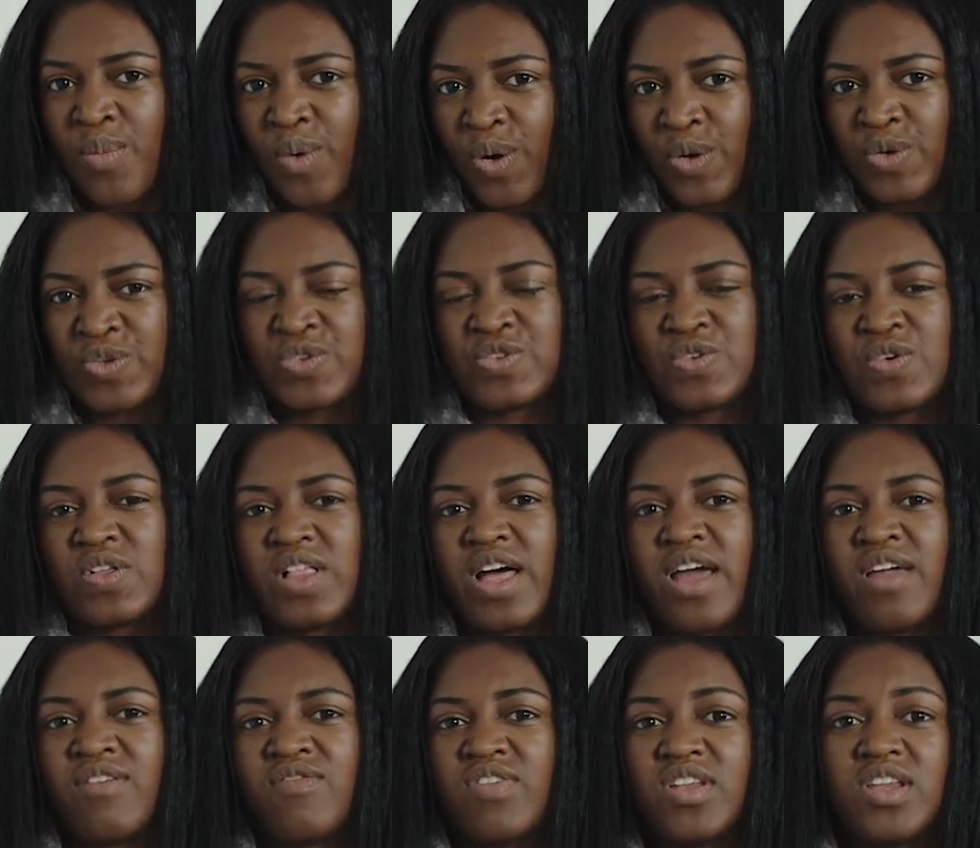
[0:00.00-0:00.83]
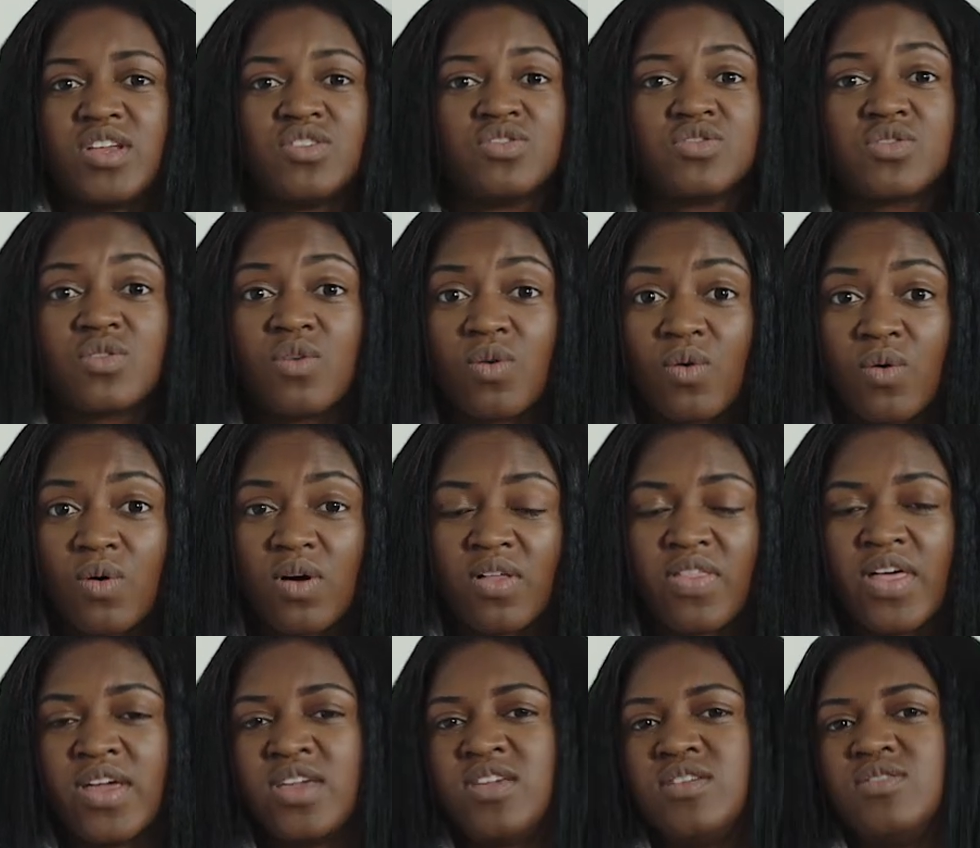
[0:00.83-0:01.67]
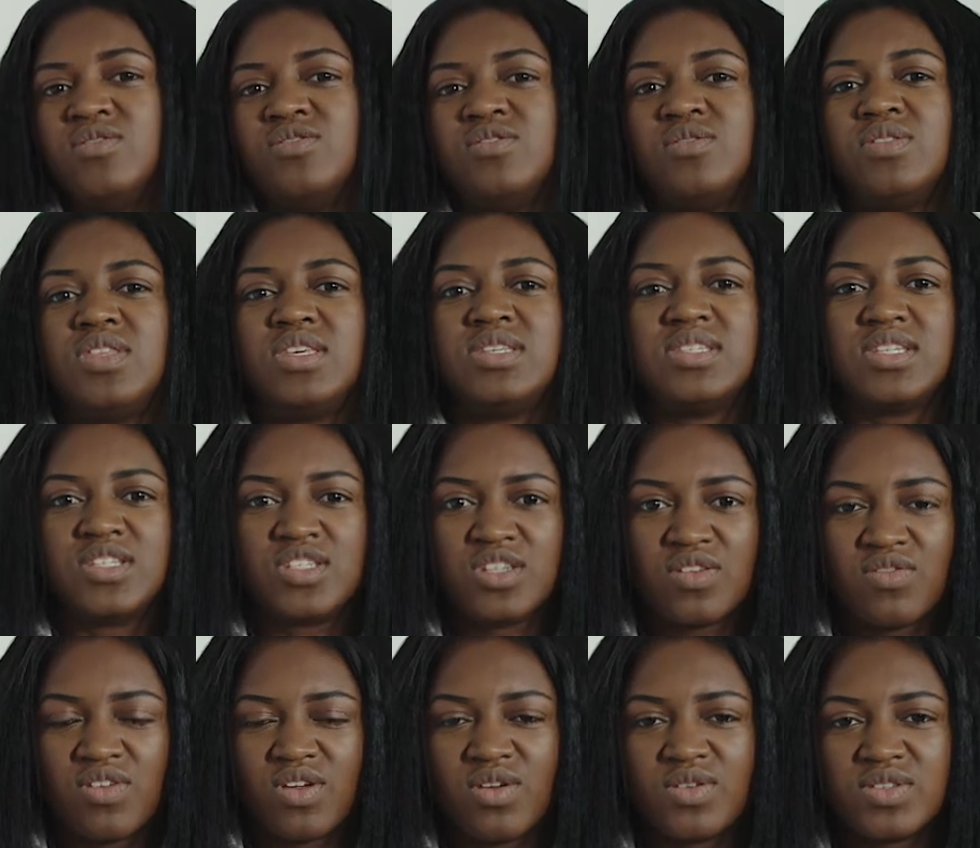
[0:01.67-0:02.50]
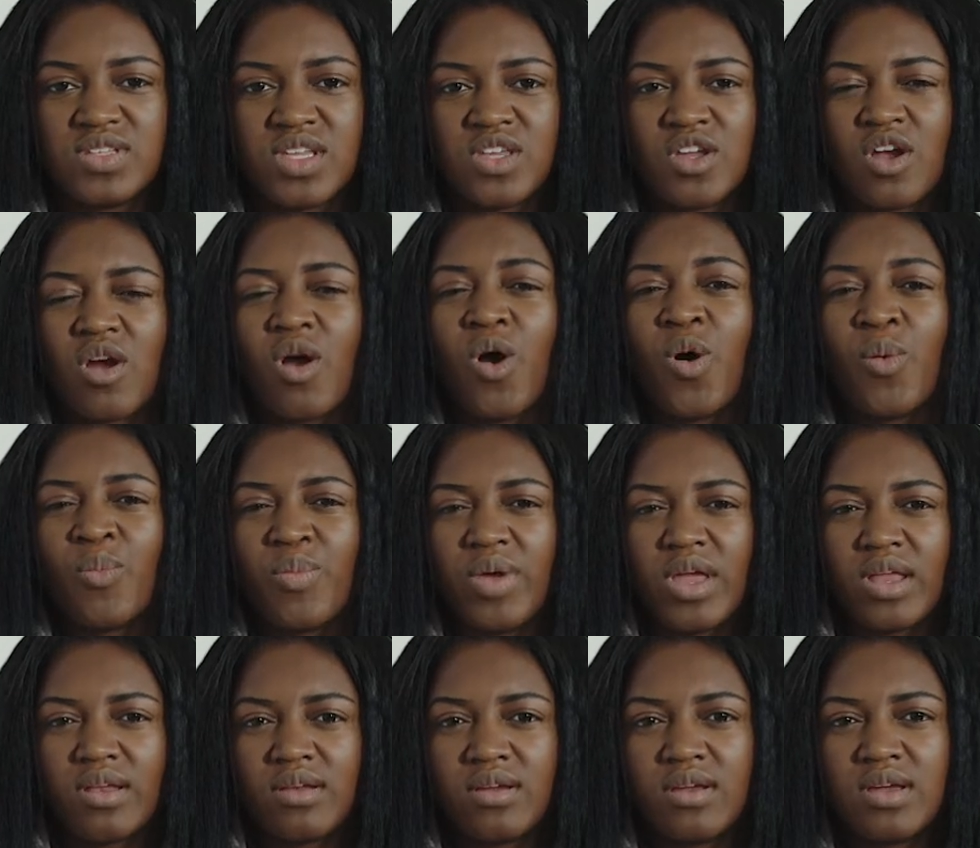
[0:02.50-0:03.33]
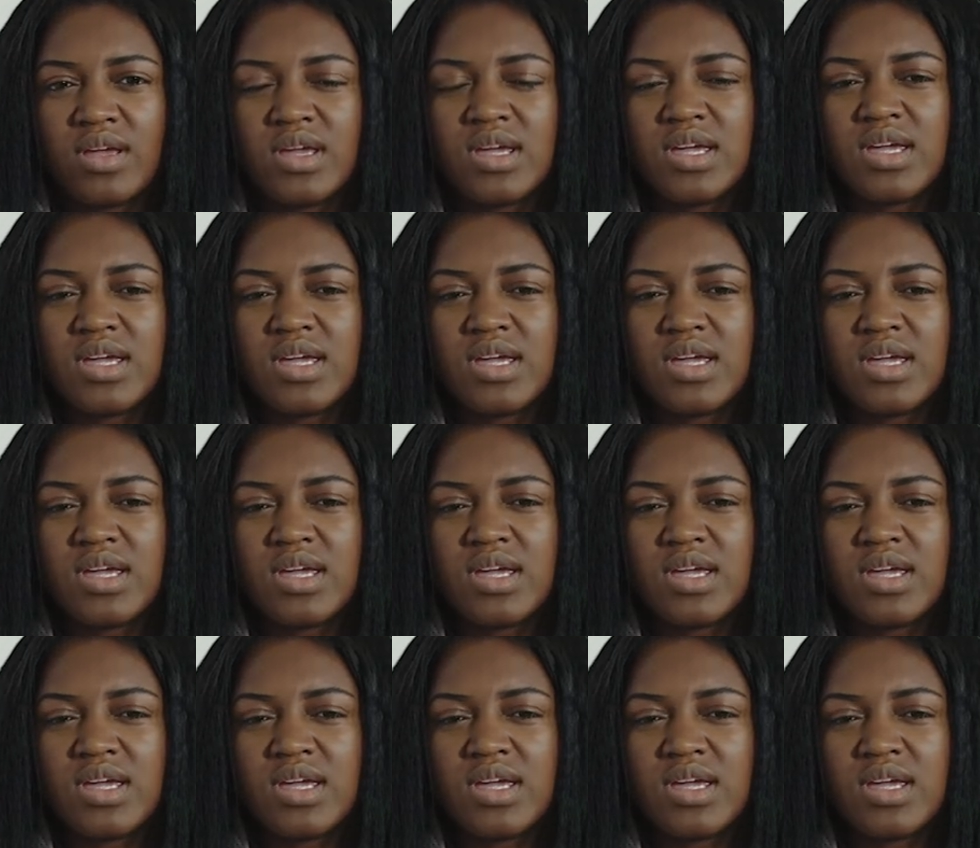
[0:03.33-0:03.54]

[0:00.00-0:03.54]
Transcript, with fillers: personal life and it's cool that you do these interviews and you're open